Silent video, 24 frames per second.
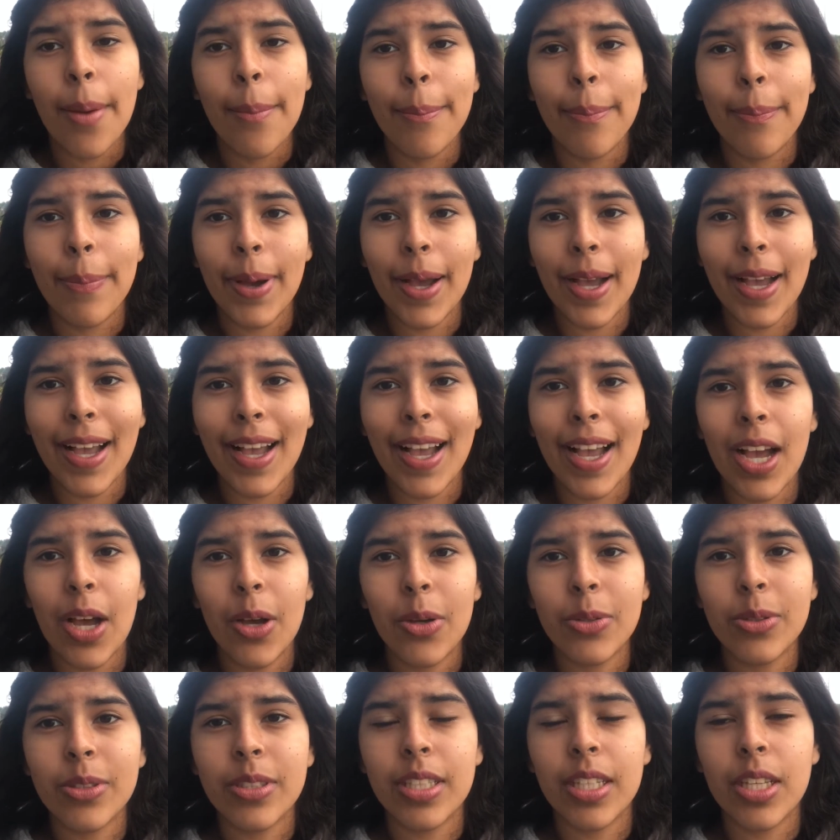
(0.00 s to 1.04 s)
But I'll
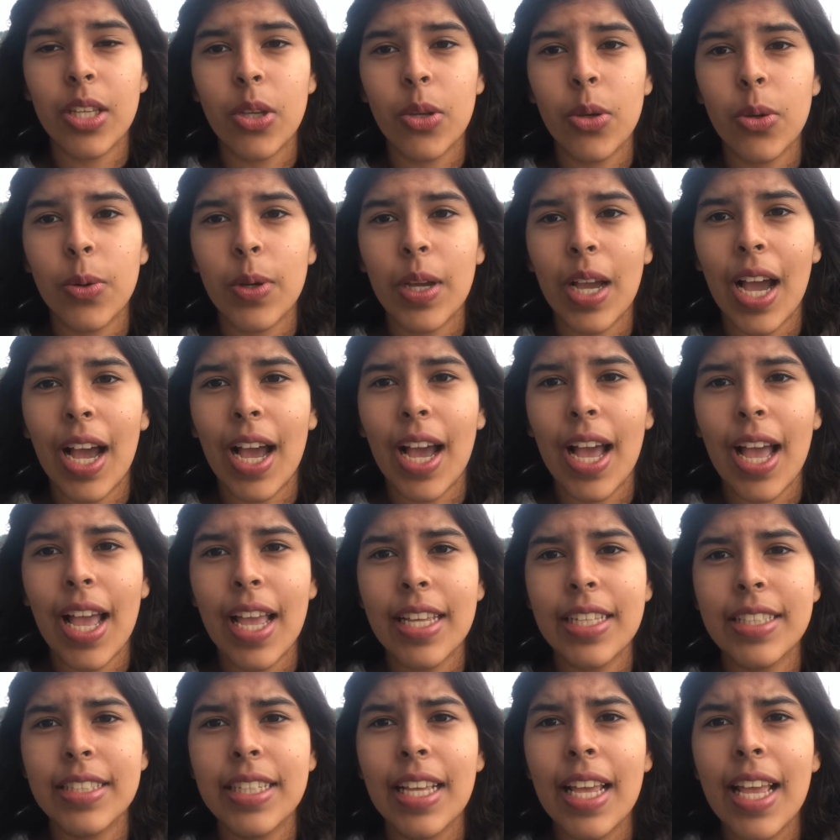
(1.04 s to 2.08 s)
see you guys
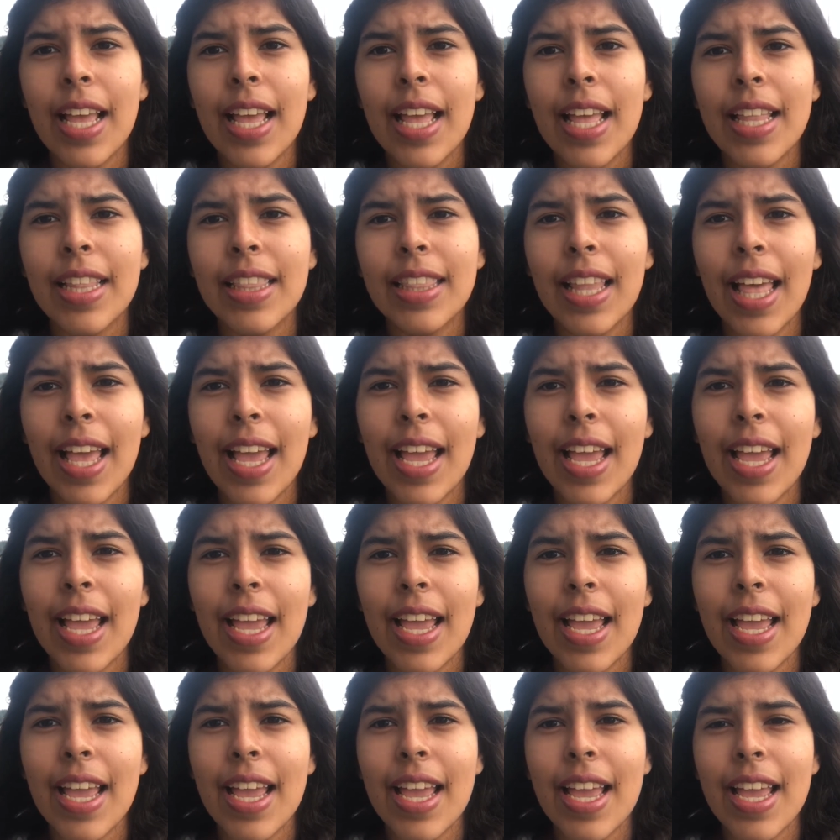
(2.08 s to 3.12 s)
later.